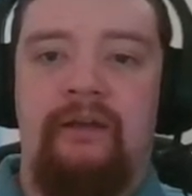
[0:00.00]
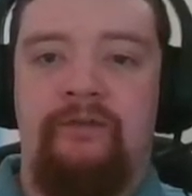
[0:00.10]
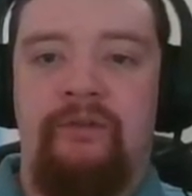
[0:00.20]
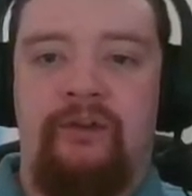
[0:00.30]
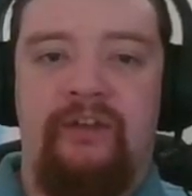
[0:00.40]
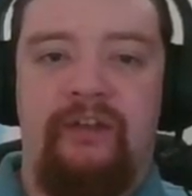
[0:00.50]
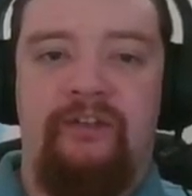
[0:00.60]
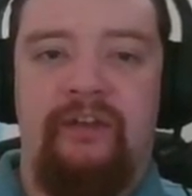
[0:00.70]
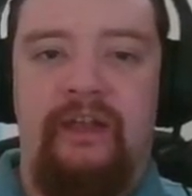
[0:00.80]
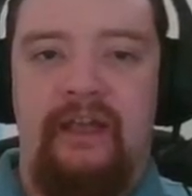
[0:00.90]
rook
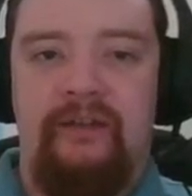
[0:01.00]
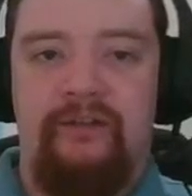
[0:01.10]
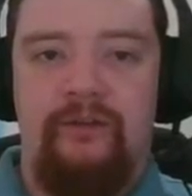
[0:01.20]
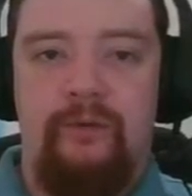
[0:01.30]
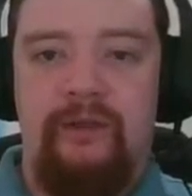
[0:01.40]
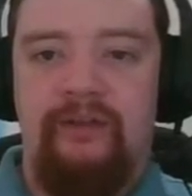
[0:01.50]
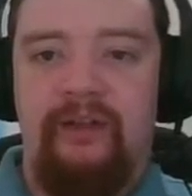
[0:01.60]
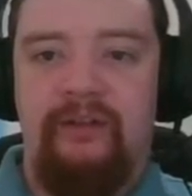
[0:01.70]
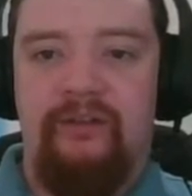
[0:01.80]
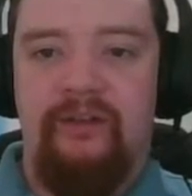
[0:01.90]
takes d8, queen
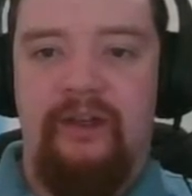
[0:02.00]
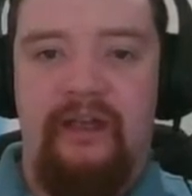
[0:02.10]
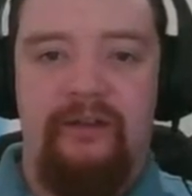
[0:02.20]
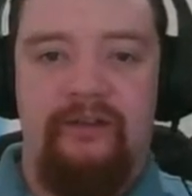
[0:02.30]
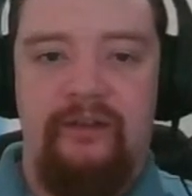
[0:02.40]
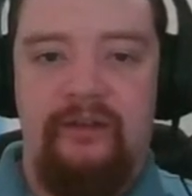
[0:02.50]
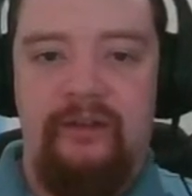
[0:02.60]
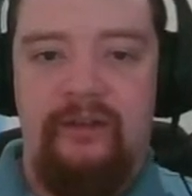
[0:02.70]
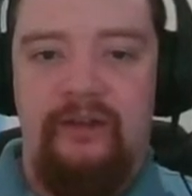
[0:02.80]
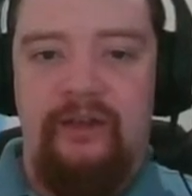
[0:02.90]
takes d8,
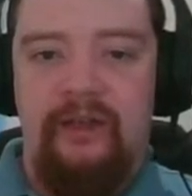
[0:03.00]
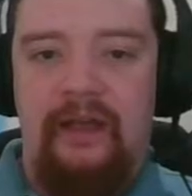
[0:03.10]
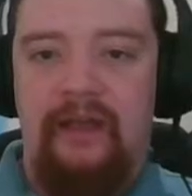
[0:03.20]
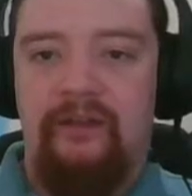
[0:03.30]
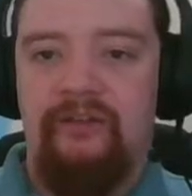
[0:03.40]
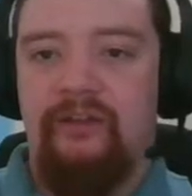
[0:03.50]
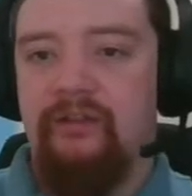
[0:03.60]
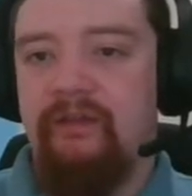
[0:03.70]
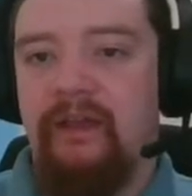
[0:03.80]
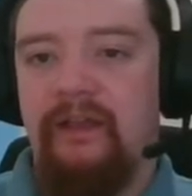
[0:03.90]

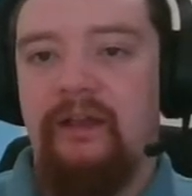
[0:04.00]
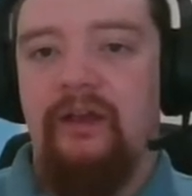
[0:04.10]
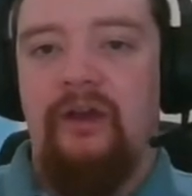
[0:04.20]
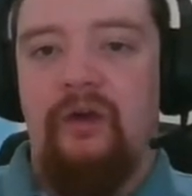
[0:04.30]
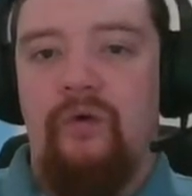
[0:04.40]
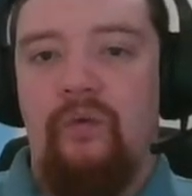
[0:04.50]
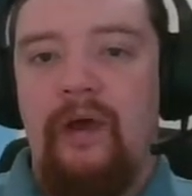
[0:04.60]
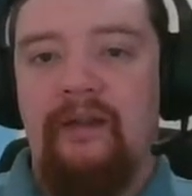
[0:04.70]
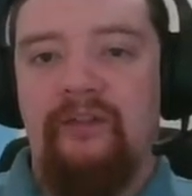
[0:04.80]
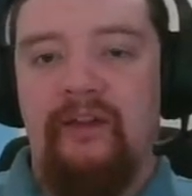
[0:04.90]
h3,
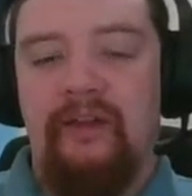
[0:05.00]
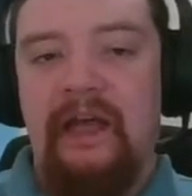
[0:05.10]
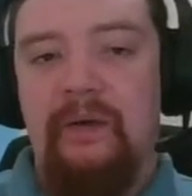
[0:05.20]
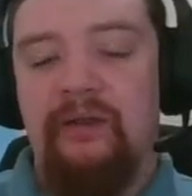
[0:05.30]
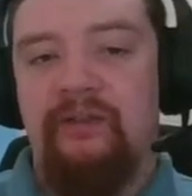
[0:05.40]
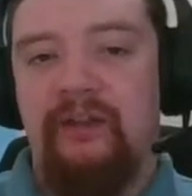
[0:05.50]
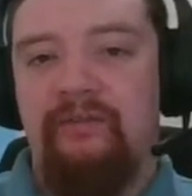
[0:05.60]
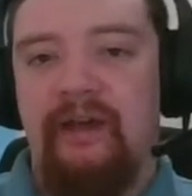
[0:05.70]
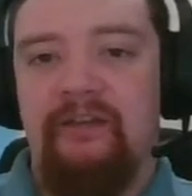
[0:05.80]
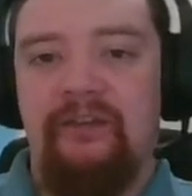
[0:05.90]
white now has the
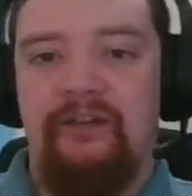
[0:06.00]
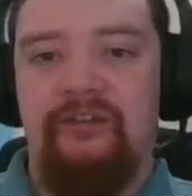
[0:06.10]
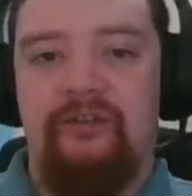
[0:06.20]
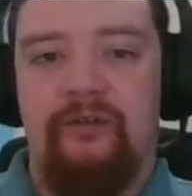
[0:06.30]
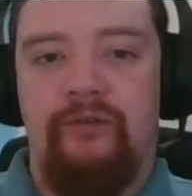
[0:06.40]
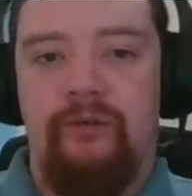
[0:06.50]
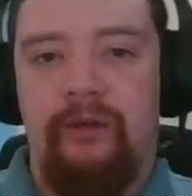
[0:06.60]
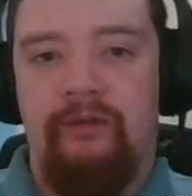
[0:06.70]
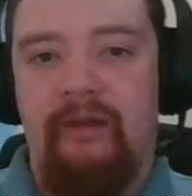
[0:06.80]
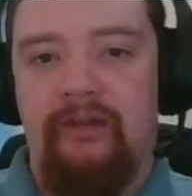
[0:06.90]
advantage due to
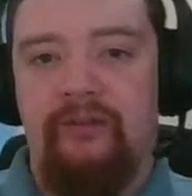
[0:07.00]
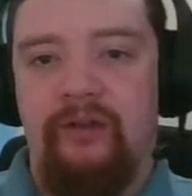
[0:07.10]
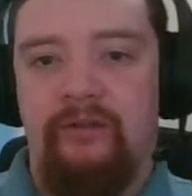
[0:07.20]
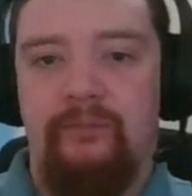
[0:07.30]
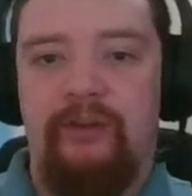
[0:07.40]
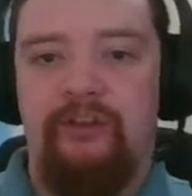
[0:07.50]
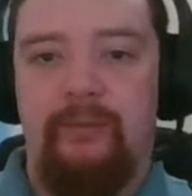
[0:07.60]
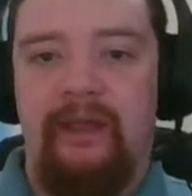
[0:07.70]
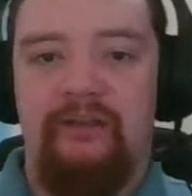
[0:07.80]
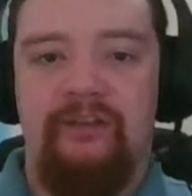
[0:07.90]
the threats of
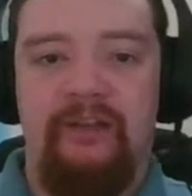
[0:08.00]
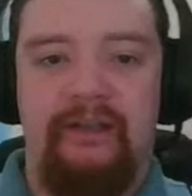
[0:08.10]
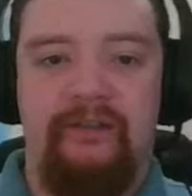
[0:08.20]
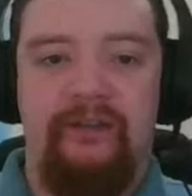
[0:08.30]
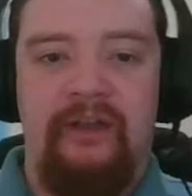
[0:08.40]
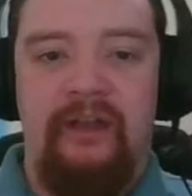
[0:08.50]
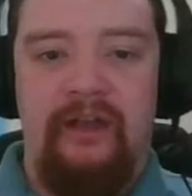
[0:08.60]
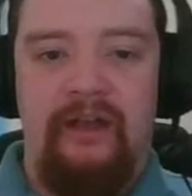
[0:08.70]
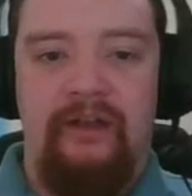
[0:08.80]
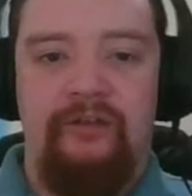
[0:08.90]
bishop h6
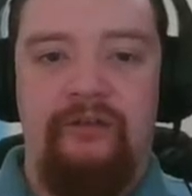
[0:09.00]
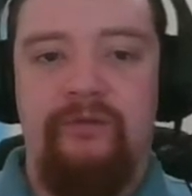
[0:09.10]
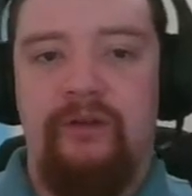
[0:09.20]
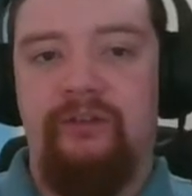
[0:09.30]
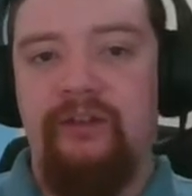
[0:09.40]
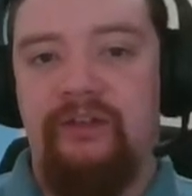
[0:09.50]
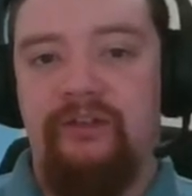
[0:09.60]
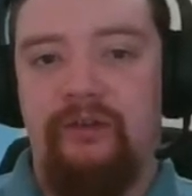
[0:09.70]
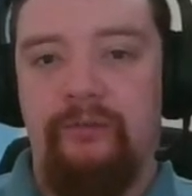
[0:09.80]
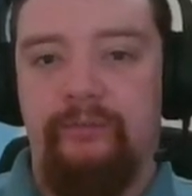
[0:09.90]
and rook to
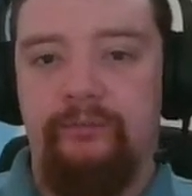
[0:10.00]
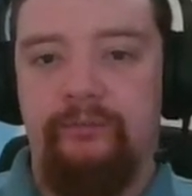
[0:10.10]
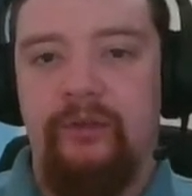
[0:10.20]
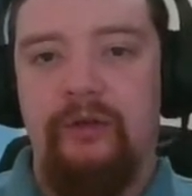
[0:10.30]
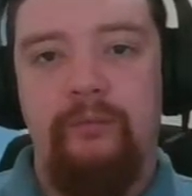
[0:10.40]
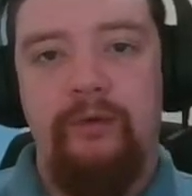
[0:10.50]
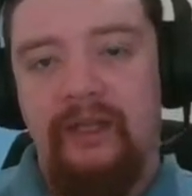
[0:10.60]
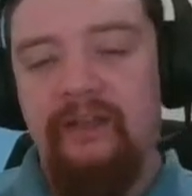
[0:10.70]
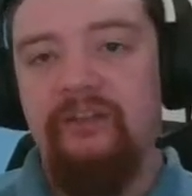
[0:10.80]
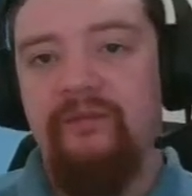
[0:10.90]
d2. But
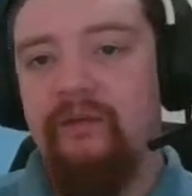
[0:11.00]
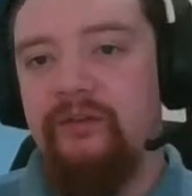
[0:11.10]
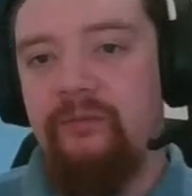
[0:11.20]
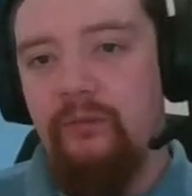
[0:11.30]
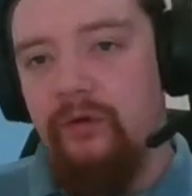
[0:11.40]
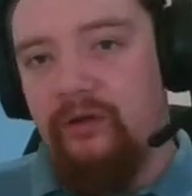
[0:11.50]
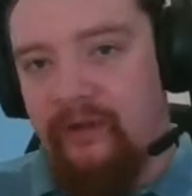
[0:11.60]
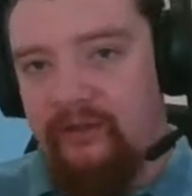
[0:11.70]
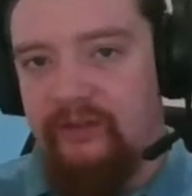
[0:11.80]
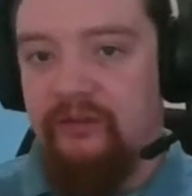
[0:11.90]
it is a very small
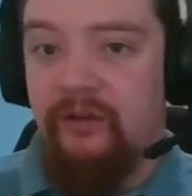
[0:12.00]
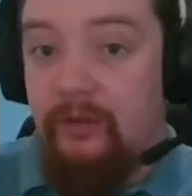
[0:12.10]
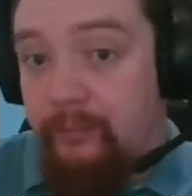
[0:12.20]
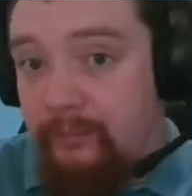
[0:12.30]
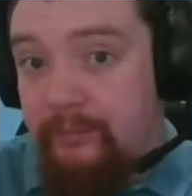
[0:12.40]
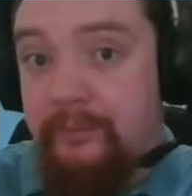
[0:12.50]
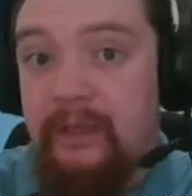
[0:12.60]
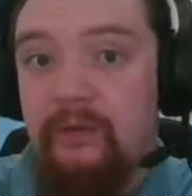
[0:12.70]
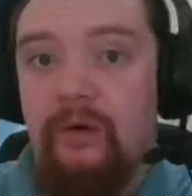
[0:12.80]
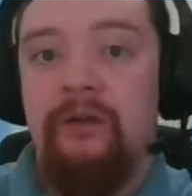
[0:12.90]
advantage. It's not a
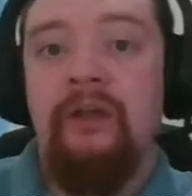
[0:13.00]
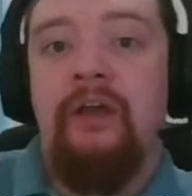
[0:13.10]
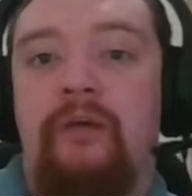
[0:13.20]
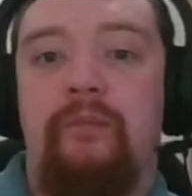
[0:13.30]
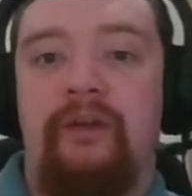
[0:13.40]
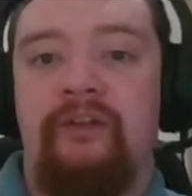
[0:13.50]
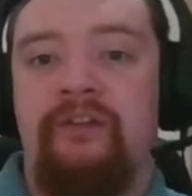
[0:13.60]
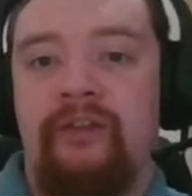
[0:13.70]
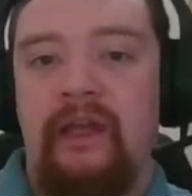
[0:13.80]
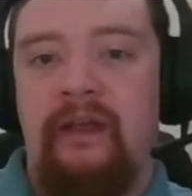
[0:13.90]
big one, but
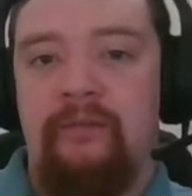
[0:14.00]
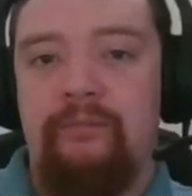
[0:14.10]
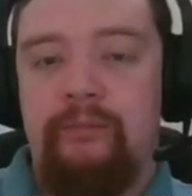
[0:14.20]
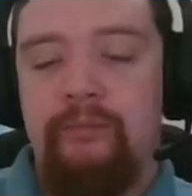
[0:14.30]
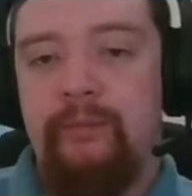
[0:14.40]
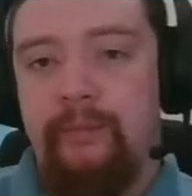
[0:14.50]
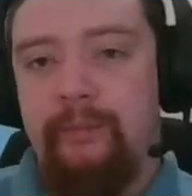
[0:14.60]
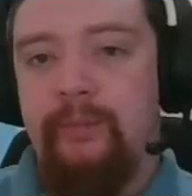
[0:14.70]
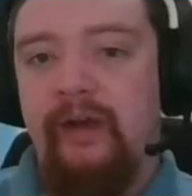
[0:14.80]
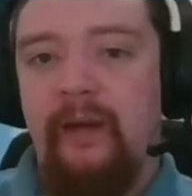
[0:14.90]
it's
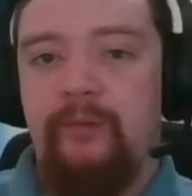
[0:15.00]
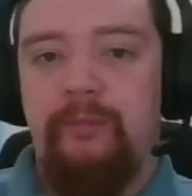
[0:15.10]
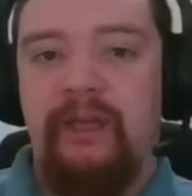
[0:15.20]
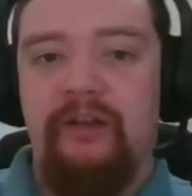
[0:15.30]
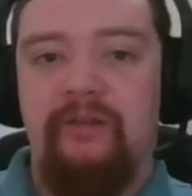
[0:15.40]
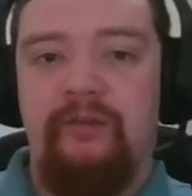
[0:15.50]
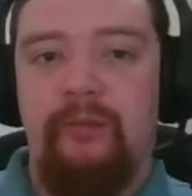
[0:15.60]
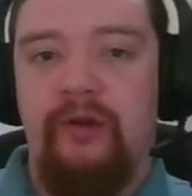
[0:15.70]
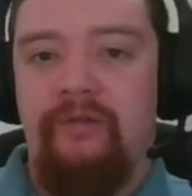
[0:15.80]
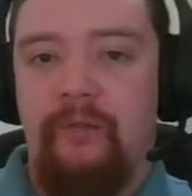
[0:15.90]
perhaps big enough to
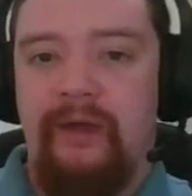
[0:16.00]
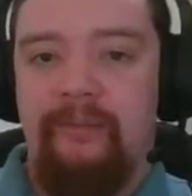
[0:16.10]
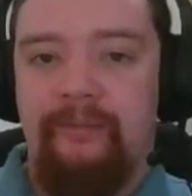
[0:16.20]
pull off a win.